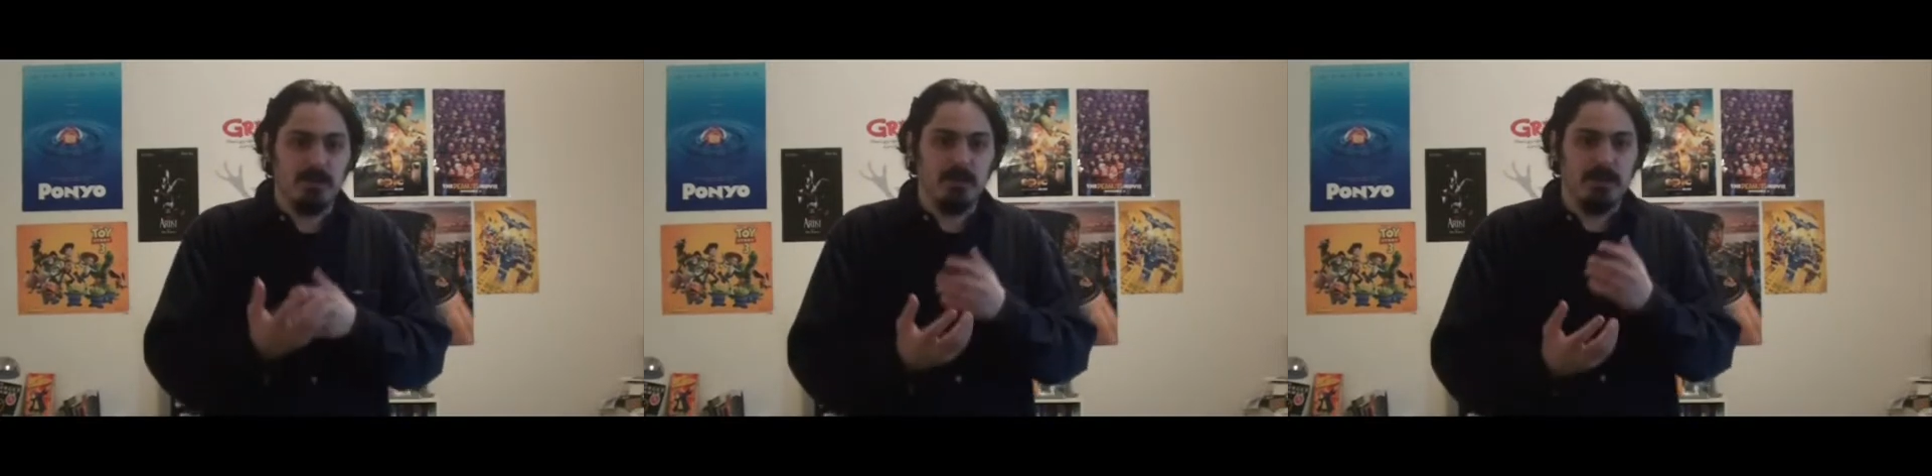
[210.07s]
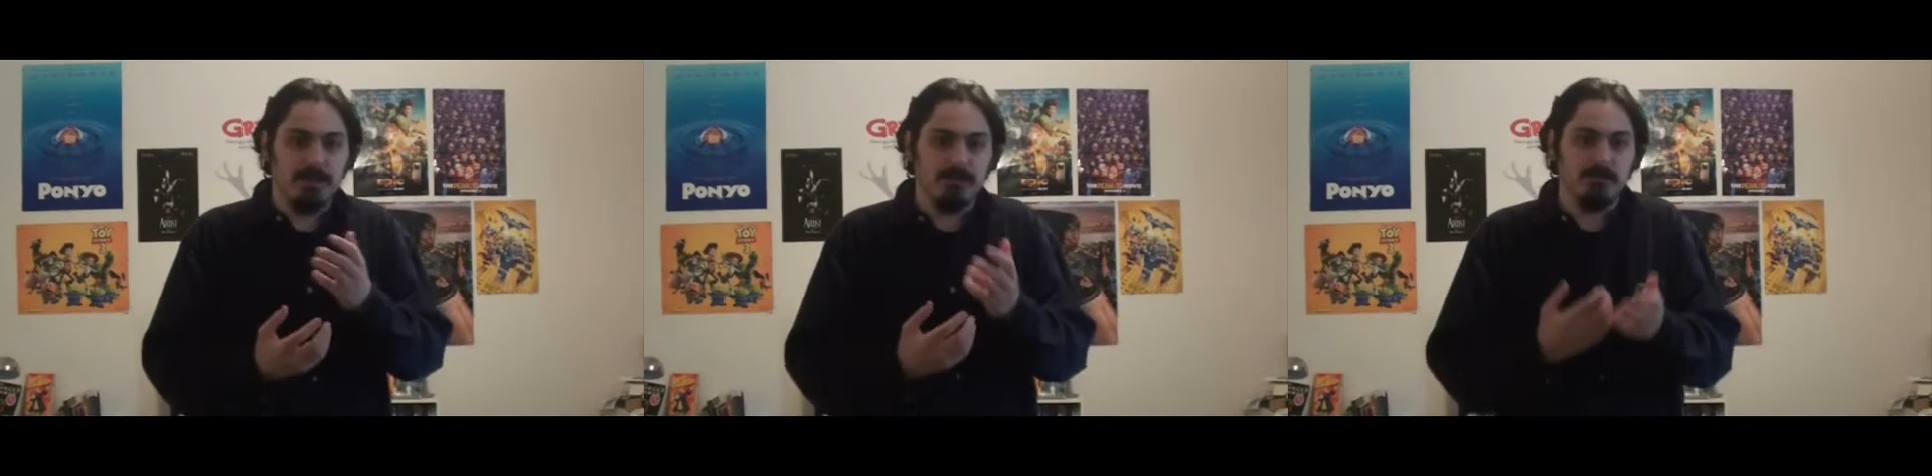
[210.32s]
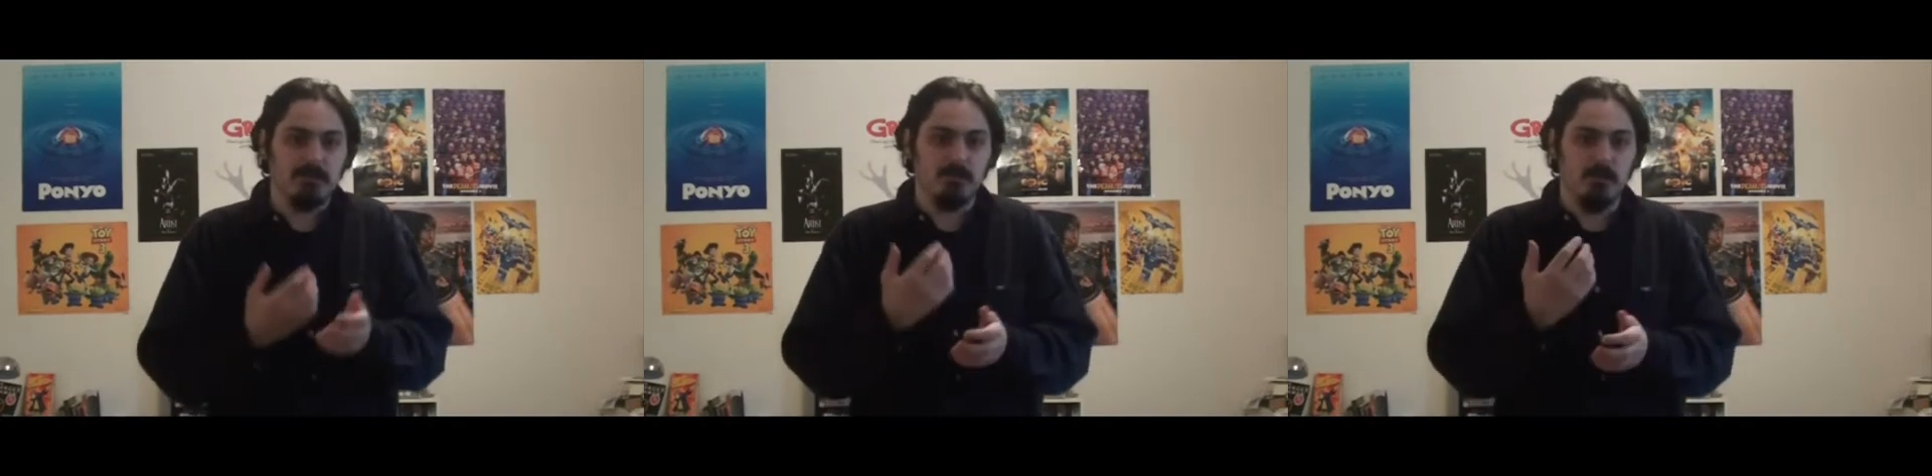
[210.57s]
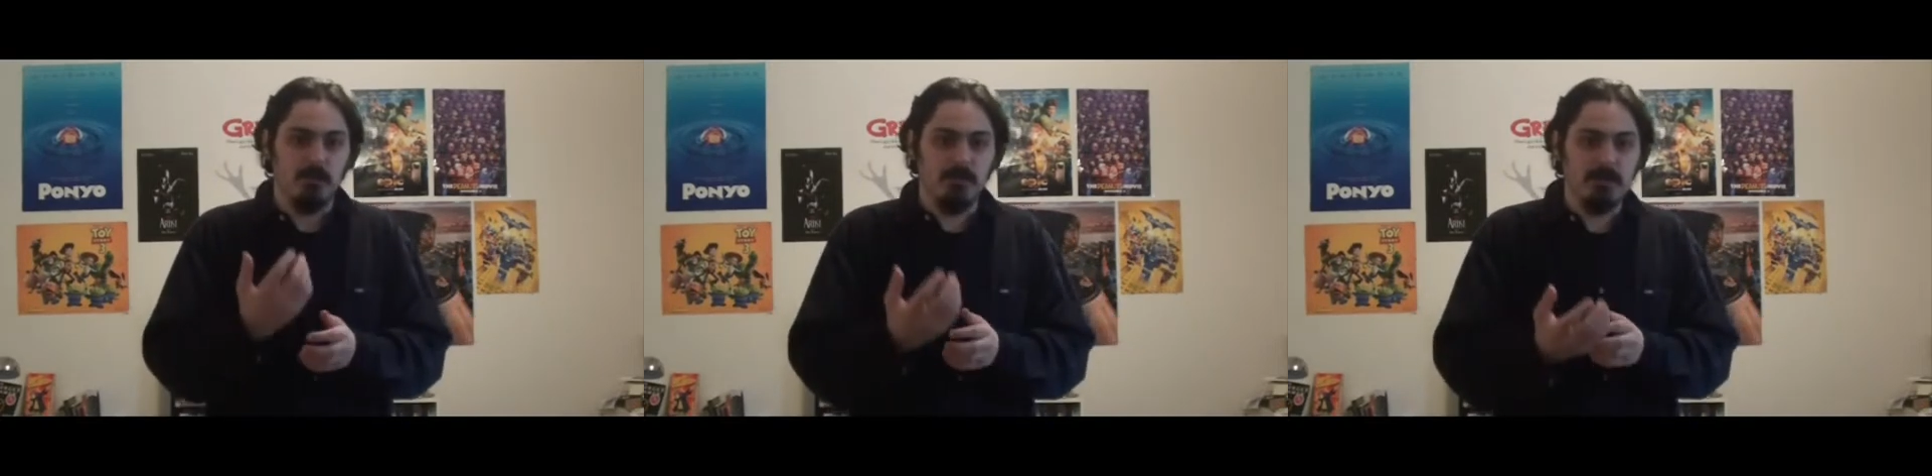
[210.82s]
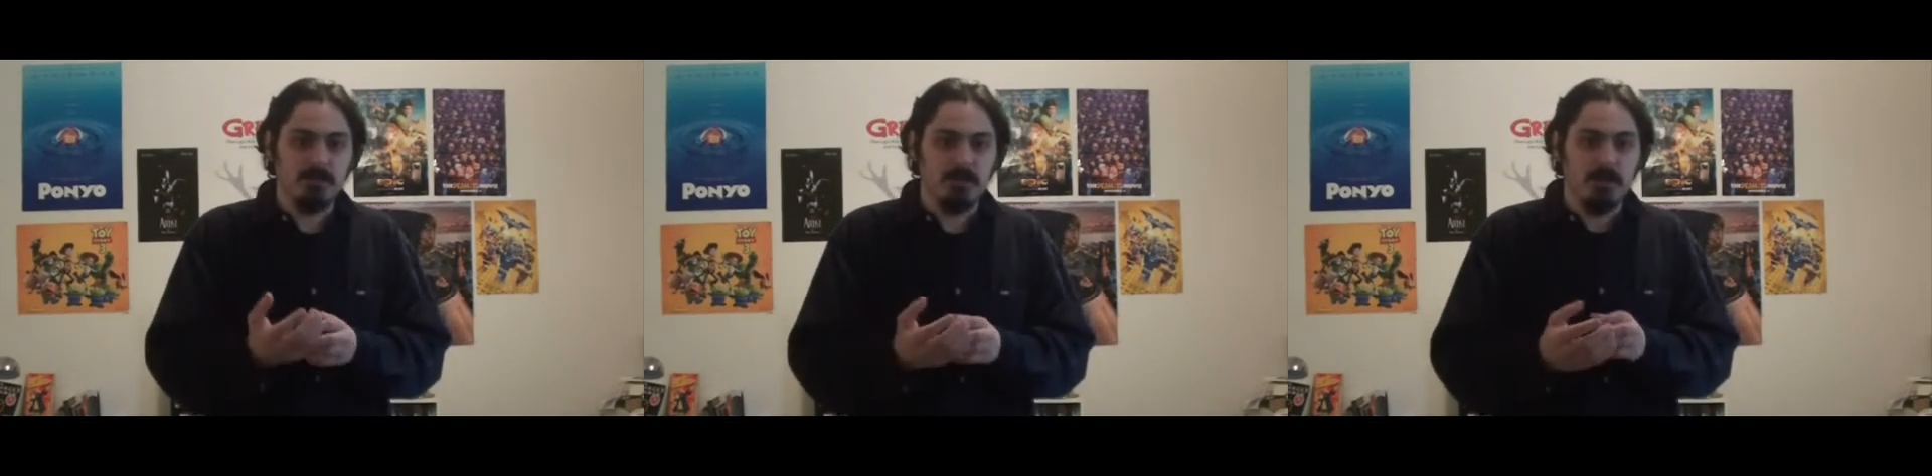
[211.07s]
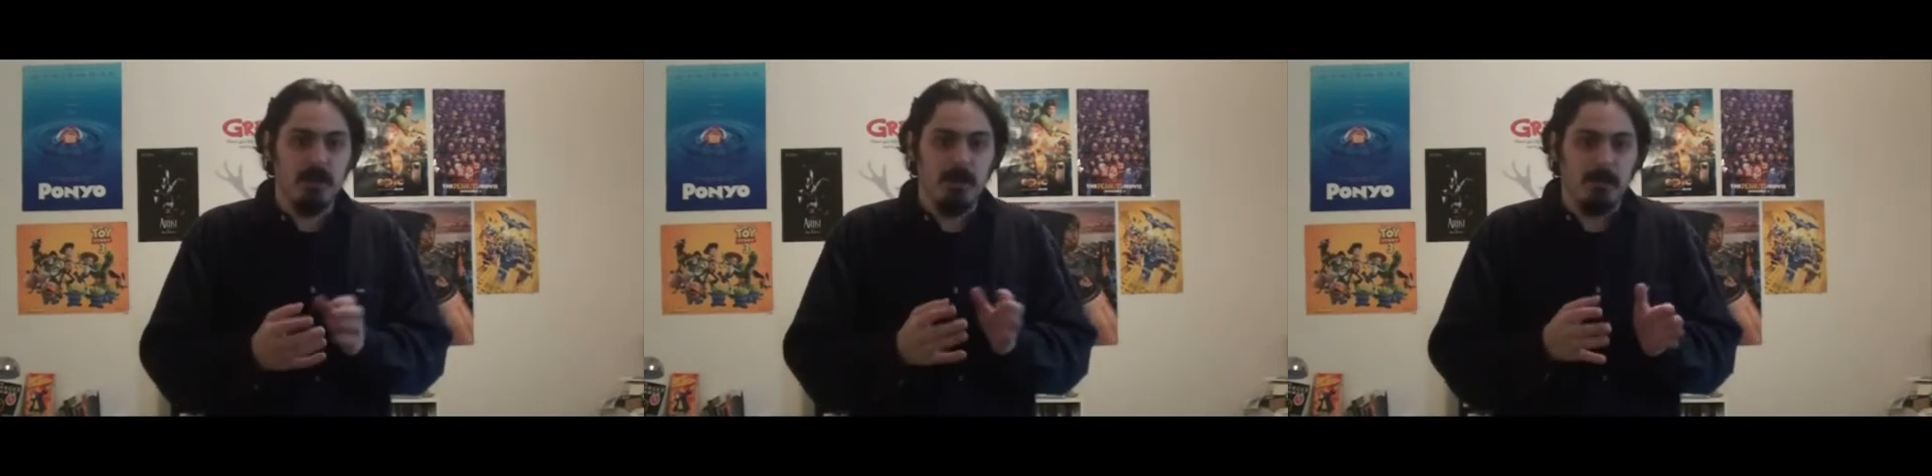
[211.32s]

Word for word: the length of his movies